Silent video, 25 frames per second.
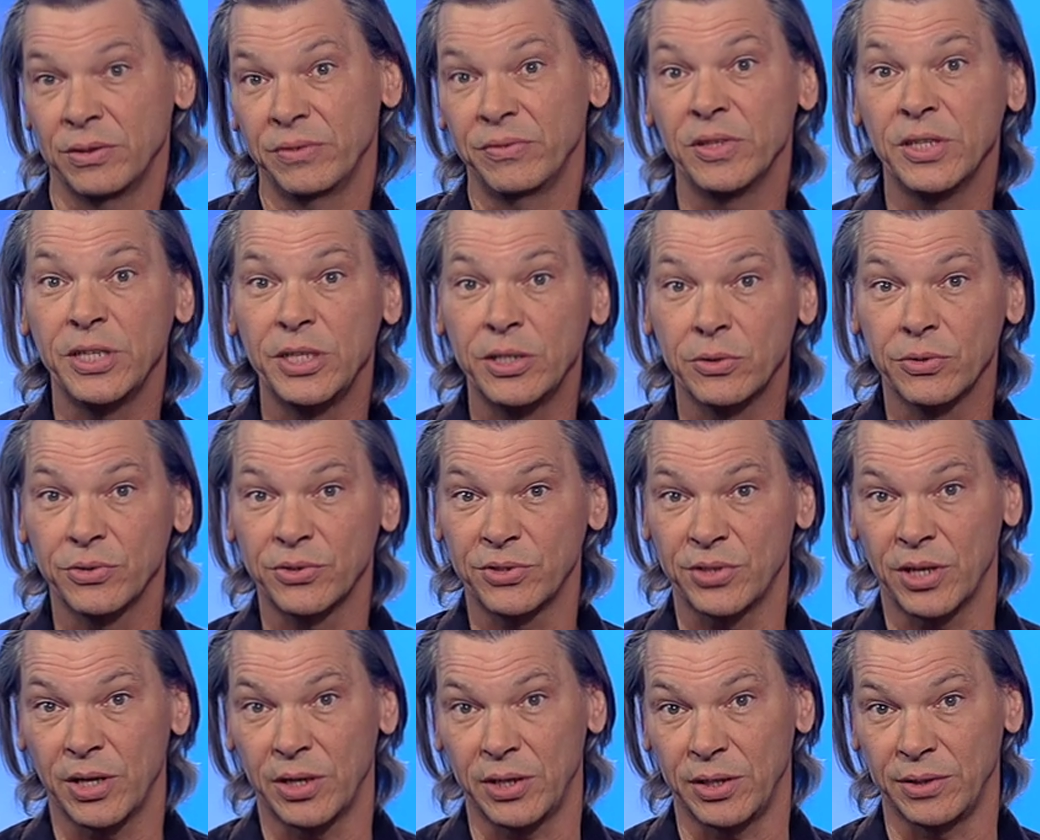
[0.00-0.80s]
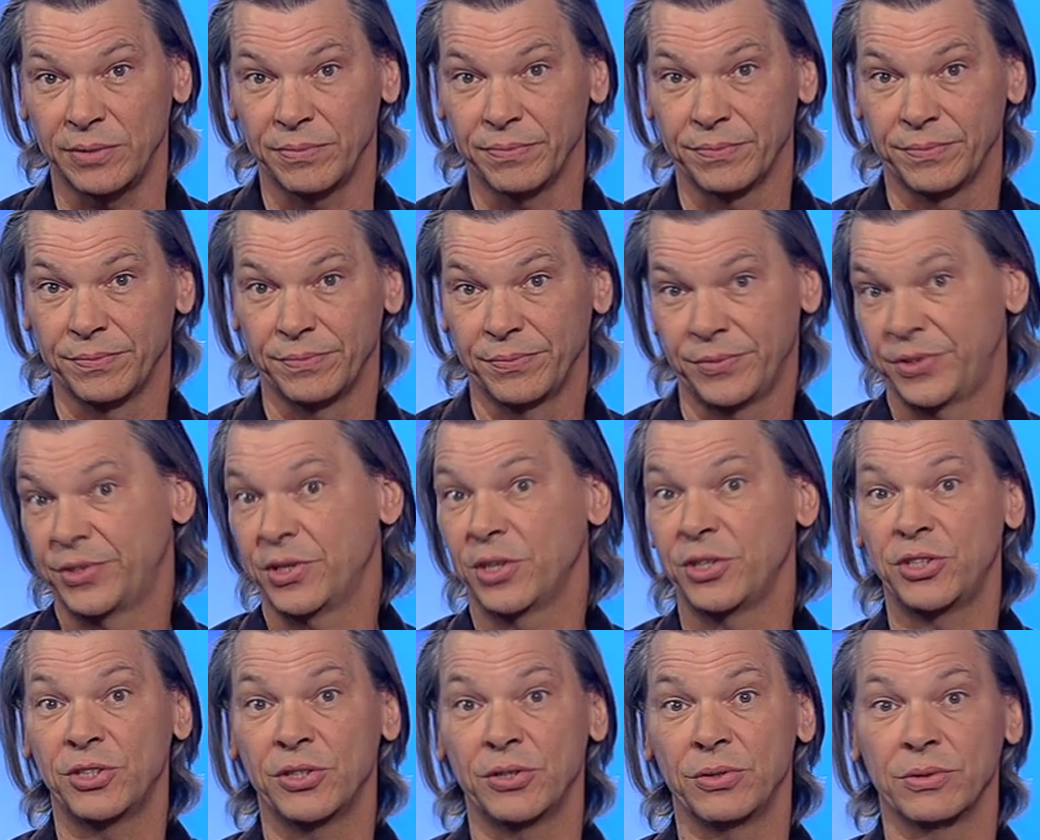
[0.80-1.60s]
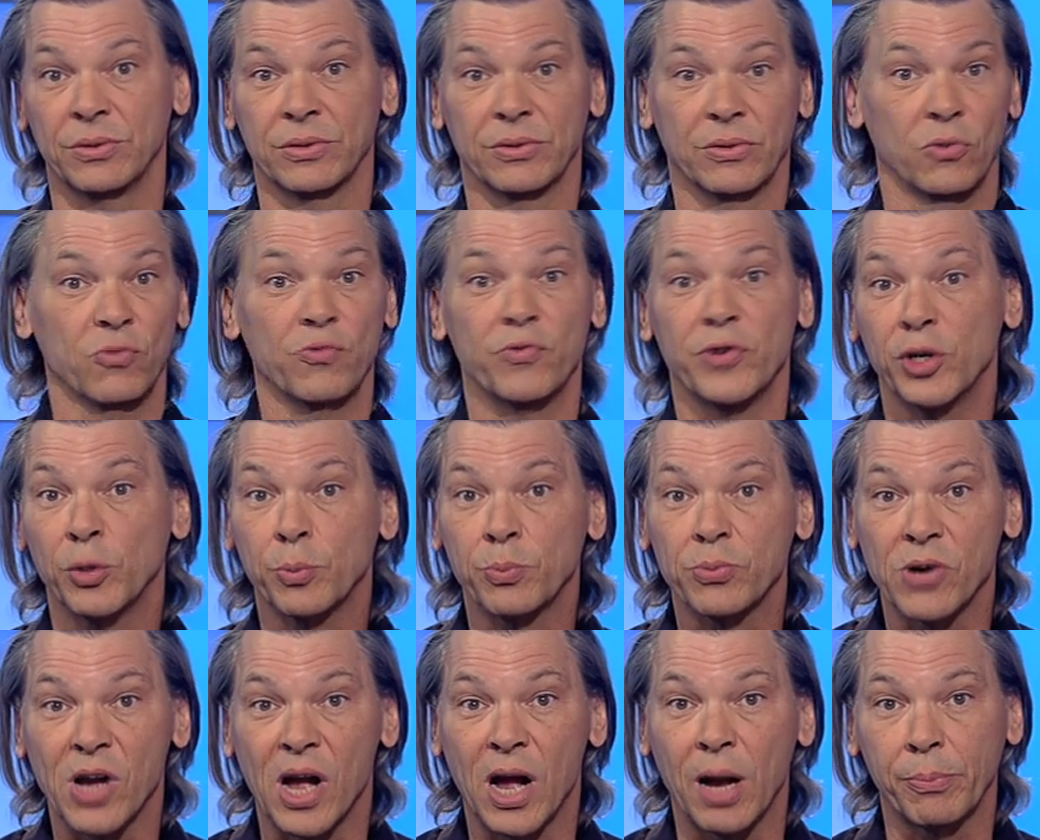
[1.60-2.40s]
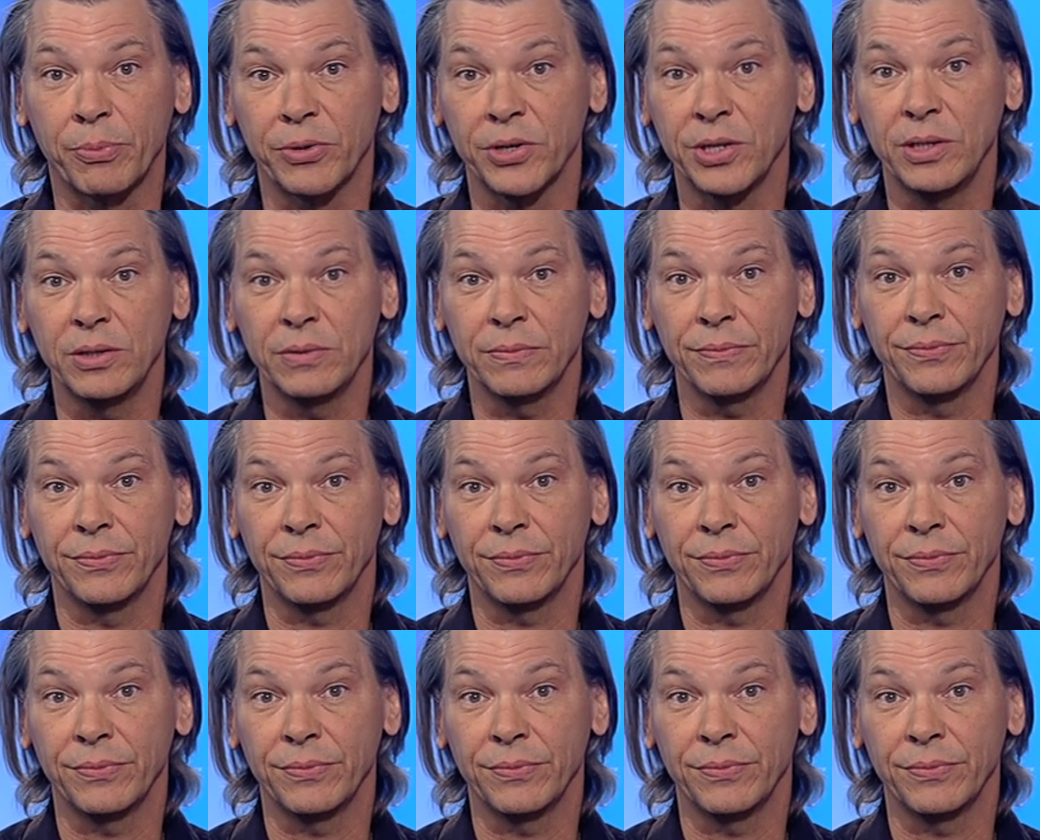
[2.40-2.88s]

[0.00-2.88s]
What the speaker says: of legal study, such as real property,